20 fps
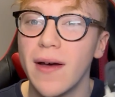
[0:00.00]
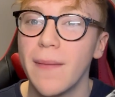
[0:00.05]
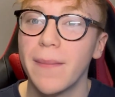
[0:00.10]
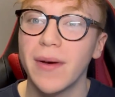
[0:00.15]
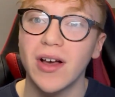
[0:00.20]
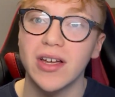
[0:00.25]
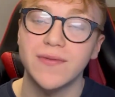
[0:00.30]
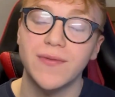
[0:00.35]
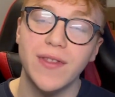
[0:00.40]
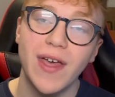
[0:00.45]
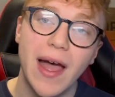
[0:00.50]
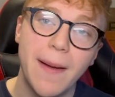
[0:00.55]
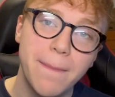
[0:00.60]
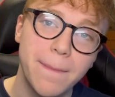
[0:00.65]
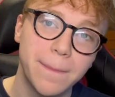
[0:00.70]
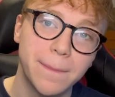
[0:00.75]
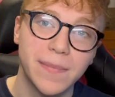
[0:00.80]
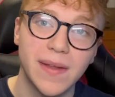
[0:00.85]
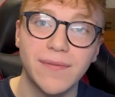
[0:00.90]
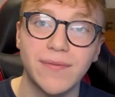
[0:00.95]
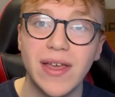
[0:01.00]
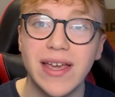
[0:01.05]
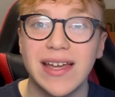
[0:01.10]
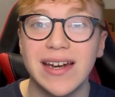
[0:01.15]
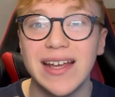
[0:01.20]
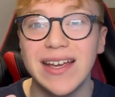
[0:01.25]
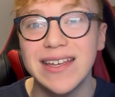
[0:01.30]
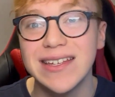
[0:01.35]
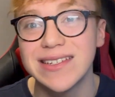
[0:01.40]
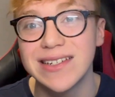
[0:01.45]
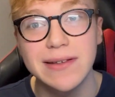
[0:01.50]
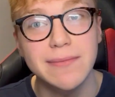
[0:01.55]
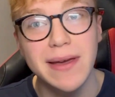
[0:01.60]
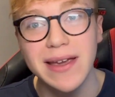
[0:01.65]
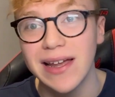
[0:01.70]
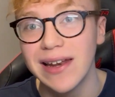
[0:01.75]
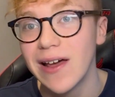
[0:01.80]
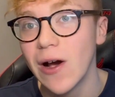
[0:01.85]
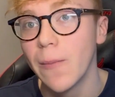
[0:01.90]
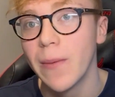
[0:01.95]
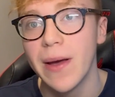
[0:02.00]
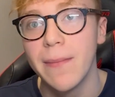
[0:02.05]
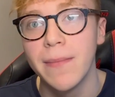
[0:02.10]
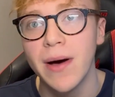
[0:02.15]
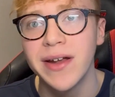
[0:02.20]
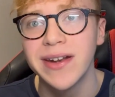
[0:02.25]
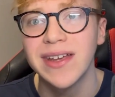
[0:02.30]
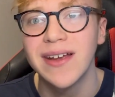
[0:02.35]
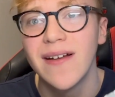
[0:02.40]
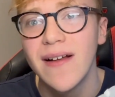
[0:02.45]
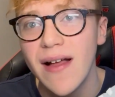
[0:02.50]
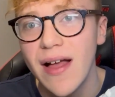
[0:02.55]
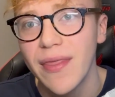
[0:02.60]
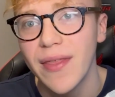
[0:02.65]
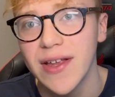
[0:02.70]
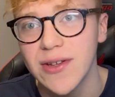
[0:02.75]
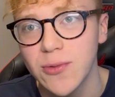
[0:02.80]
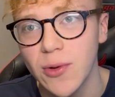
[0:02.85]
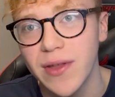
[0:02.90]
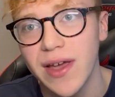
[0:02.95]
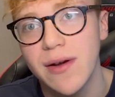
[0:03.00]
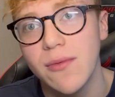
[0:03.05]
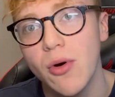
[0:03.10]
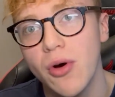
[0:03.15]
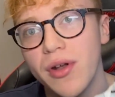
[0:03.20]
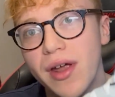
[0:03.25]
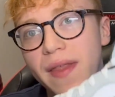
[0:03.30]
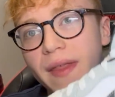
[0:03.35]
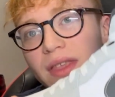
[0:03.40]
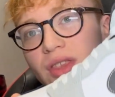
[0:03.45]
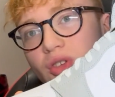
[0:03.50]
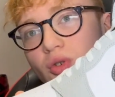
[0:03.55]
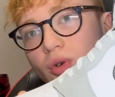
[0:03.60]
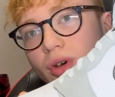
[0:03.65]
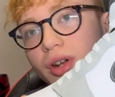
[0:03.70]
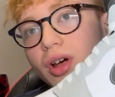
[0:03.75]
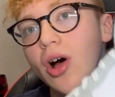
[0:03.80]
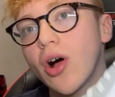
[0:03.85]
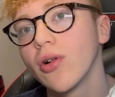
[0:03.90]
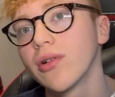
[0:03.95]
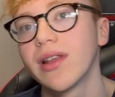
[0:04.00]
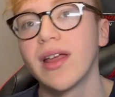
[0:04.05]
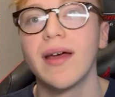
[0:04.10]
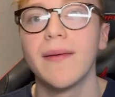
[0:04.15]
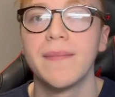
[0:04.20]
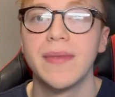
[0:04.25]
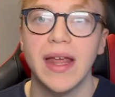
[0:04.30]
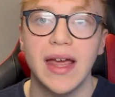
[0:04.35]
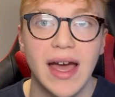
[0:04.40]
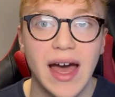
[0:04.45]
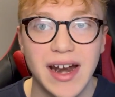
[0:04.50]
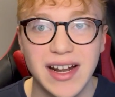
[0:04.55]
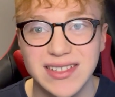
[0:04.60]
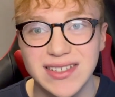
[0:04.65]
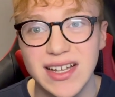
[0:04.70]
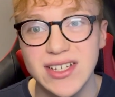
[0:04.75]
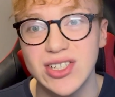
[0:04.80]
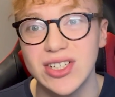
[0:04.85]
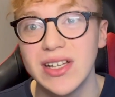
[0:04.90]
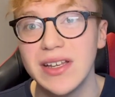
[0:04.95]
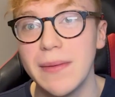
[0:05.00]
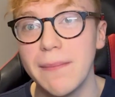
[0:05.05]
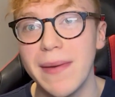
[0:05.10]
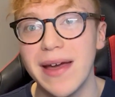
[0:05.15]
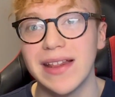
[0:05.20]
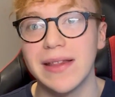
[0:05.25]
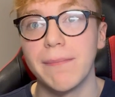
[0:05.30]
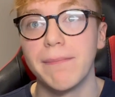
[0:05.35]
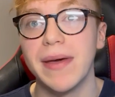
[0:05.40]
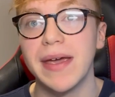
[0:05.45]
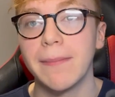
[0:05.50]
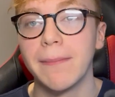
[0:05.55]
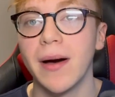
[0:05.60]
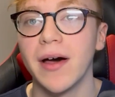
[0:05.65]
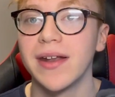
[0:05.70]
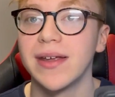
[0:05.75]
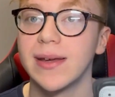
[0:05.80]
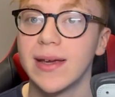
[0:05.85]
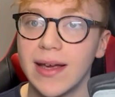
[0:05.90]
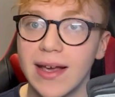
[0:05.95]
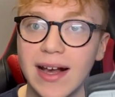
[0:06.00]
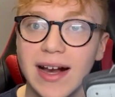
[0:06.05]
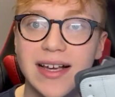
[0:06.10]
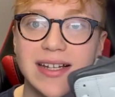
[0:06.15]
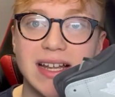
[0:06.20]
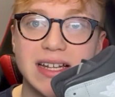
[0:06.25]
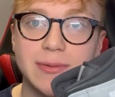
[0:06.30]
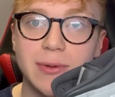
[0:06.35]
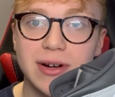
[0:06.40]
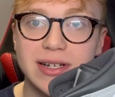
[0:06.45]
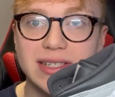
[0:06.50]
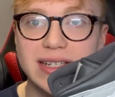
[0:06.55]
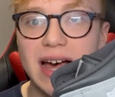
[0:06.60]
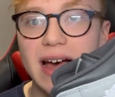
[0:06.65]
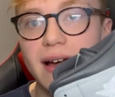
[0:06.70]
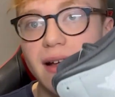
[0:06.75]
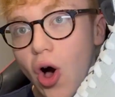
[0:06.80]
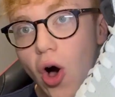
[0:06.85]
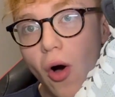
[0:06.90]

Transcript: Because for them, if they can easily make a little bit of money, that's what they want, and then you can hold it and essentially make the big money, because that's where it's at.